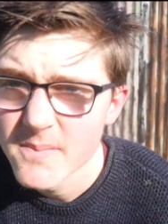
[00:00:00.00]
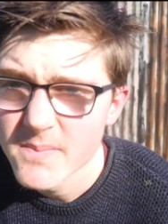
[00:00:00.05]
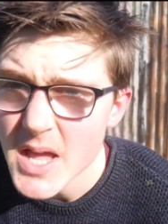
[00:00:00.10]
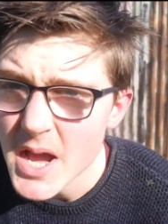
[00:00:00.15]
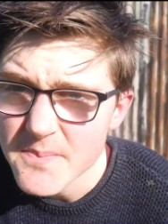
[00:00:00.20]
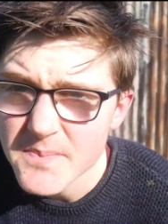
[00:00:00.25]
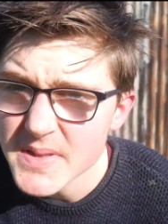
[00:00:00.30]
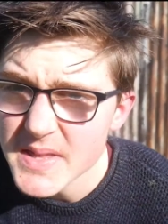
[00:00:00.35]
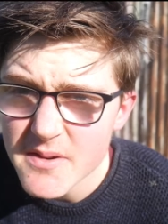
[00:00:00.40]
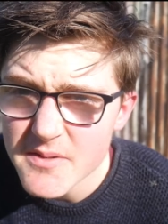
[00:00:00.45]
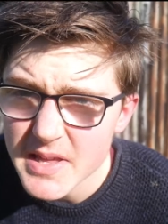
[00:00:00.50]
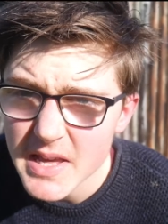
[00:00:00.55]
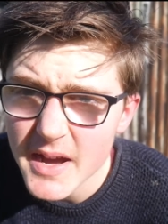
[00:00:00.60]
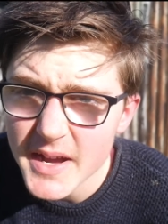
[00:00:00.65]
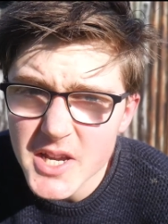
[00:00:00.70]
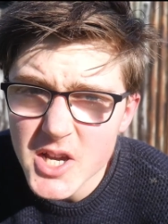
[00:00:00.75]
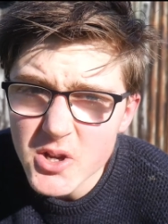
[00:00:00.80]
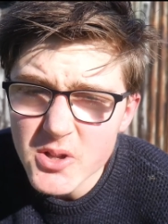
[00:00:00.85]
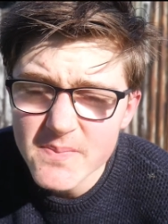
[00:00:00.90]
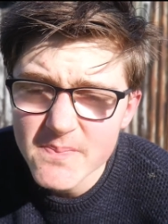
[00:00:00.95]
No, seriously, I
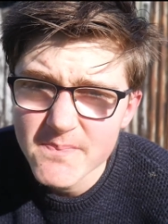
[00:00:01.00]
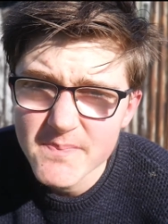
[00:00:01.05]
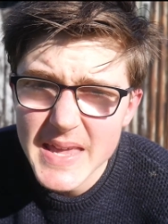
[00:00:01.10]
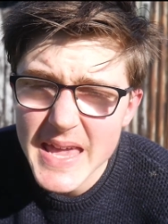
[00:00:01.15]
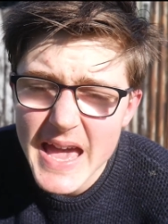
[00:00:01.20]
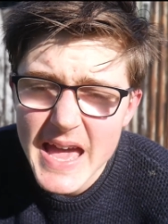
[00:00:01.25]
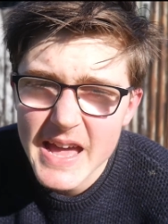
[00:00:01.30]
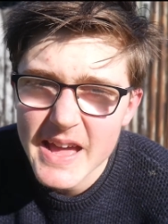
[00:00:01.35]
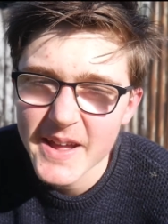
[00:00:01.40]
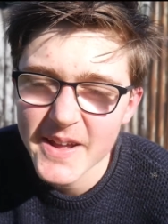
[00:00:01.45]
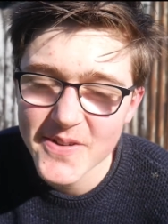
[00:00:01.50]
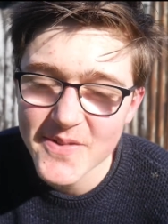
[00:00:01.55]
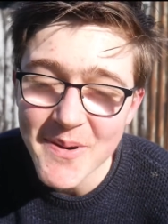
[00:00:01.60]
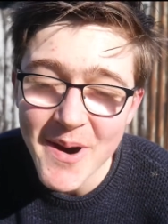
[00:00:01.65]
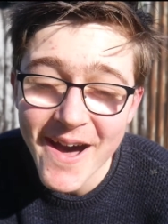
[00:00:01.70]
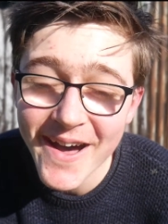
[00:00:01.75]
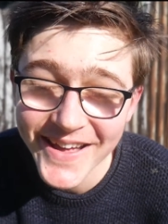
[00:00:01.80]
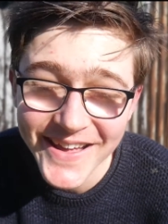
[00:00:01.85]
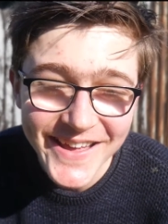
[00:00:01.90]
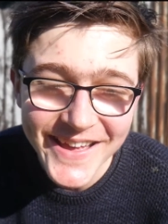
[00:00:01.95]
couldn't care.
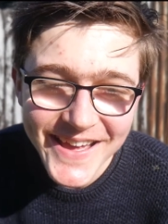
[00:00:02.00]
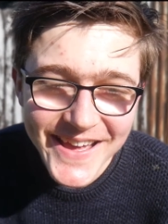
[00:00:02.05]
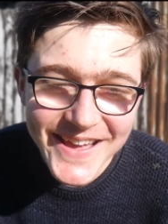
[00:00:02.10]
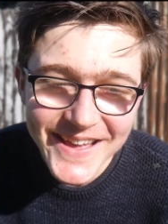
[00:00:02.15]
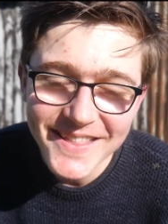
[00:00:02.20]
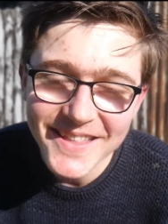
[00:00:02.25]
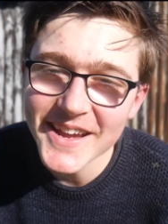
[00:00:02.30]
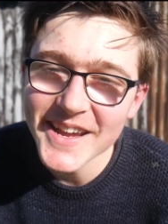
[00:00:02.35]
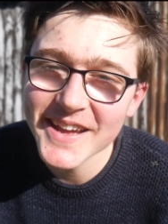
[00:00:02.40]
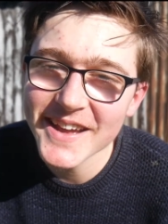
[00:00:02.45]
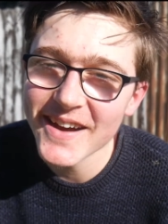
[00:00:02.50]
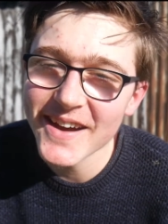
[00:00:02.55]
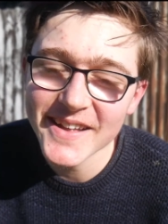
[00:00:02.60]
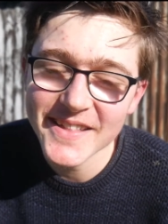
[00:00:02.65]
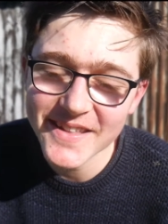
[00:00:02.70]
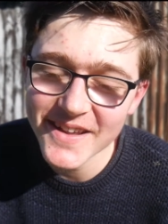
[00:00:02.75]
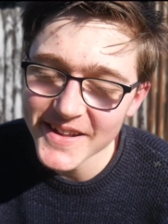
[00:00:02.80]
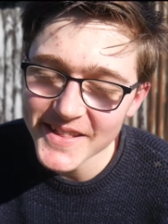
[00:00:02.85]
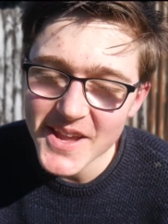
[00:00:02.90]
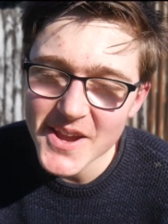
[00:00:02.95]

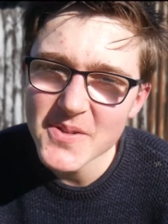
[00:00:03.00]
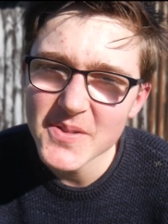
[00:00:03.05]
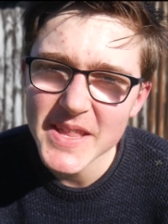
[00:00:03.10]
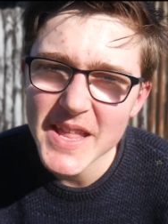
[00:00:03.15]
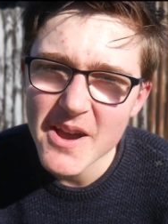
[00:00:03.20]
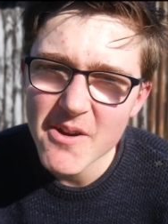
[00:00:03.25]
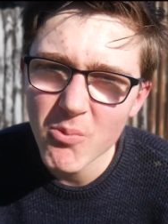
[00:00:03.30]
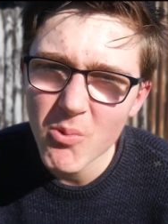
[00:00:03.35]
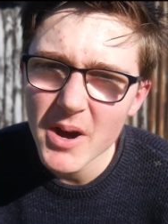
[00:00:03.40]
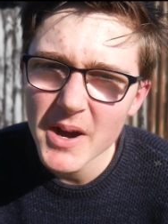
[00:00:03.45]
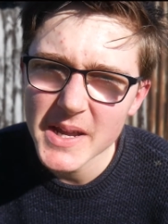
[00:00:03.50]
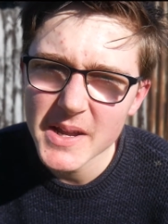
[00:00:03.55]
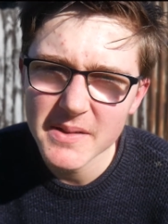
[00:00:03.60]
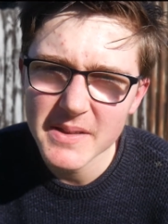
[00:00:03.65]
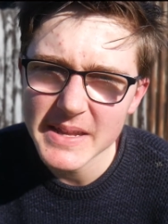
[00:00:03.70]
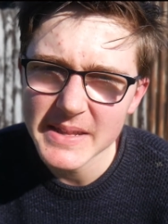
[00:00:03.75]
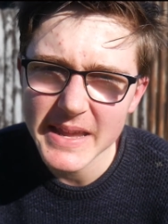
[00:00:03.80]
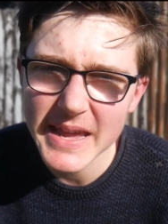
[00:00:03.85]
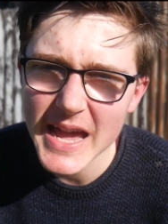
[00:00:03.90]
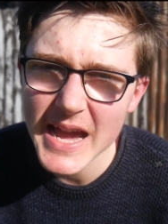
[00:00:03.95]
I don't know why you'd
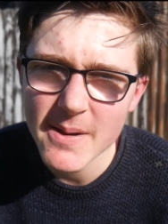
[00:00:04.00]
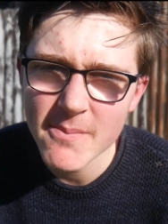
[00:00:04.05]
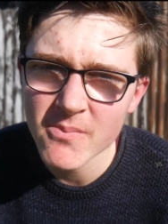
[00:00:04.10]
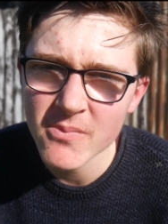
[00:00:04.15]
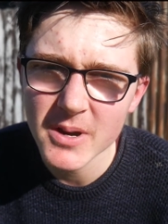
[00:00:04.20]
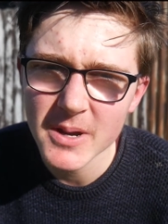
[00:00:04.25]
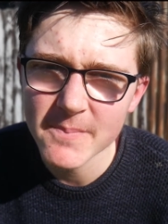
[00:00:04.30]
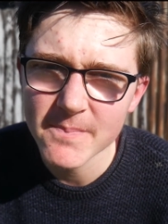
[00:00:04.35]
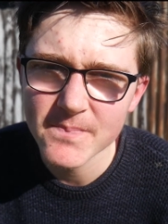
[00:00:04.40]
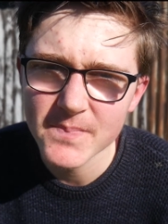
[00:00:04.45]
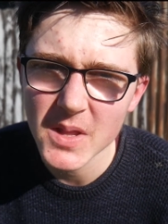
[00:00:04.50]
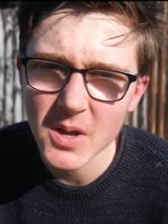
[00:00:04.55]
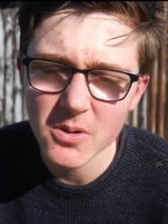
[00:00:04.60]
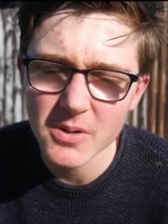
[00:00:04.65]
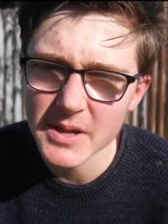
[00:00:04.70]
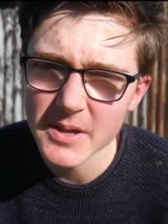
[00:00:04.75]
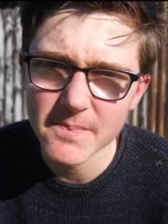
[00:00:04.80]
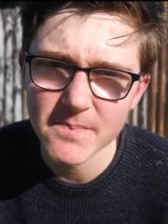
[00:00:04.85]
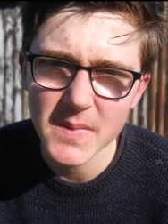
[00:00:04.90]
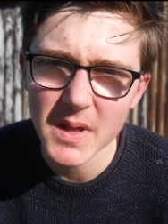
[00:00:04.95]
need a camera
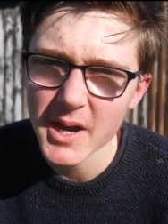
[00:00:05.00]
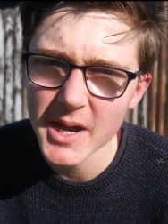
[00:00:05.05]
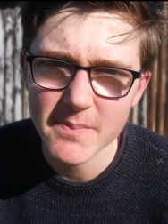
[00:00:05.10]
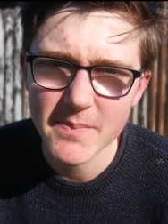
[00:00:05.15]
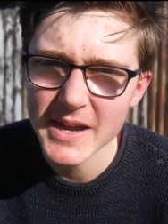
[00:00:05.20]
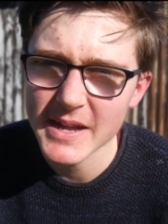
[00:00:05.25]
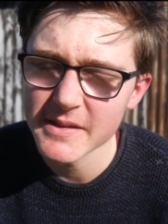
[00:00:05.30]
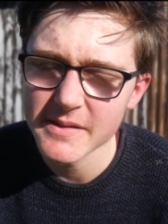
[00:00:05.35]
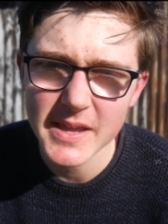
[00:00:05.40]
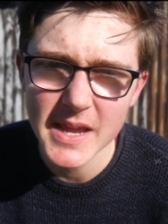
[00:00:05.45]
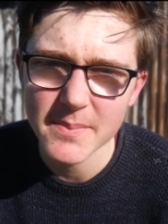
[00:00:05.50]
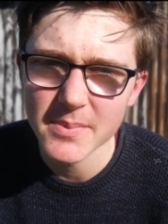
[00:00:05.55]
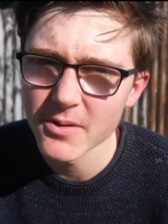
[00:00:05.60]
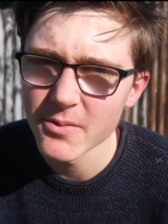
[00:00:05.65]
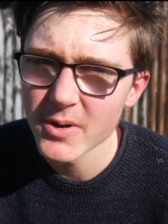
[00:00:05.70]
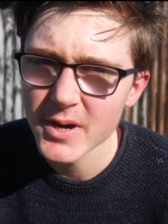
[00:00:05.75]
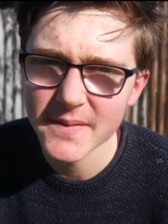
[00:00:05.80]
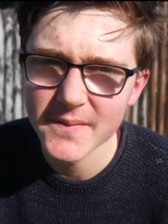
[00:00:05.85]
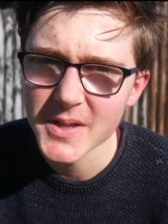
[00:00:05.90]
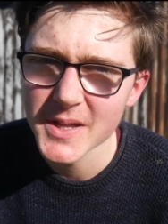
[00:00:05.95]
on an iPad, a tablet,
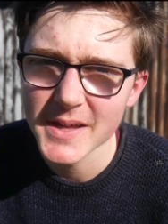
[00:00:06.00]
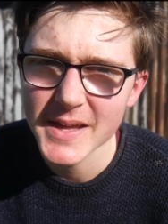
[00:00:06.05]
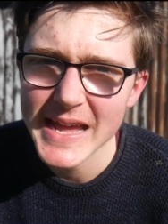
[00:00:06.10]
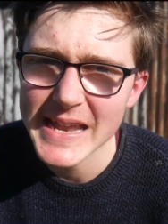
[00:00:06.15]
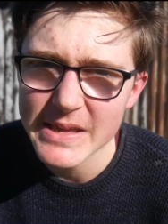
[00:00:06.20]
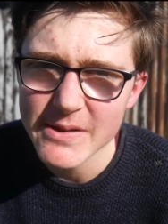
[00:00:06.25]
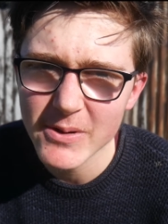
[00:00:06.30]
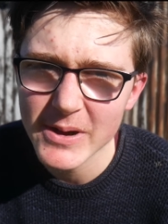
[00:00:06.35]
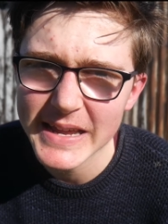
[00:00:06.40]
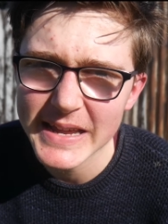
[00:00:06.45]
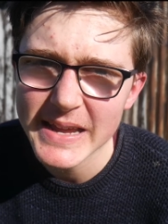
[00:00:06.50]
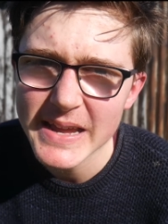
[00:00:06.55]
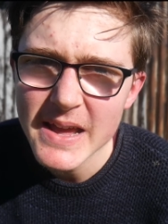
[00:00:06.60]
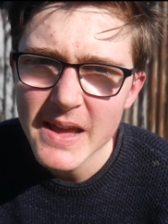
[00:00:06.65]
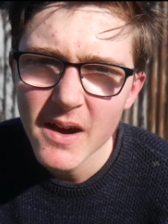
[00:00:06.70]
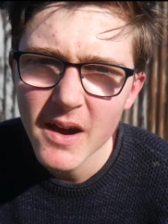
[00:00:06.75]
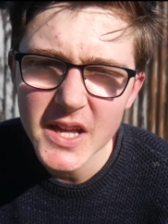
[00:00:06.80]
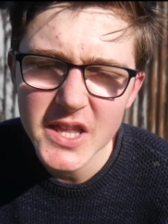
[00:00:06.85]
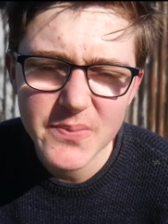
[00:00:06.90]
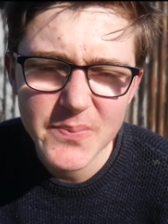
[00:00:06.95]
whatever. Anyway,
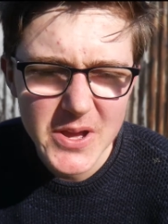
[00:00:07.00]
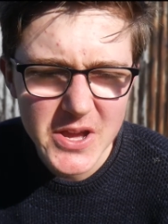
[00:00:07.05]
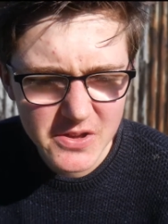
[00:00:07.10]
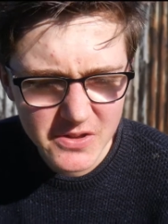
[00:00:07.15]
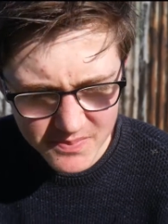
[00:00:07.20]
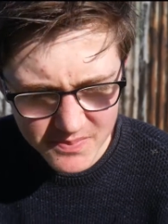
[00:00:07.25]
I suppose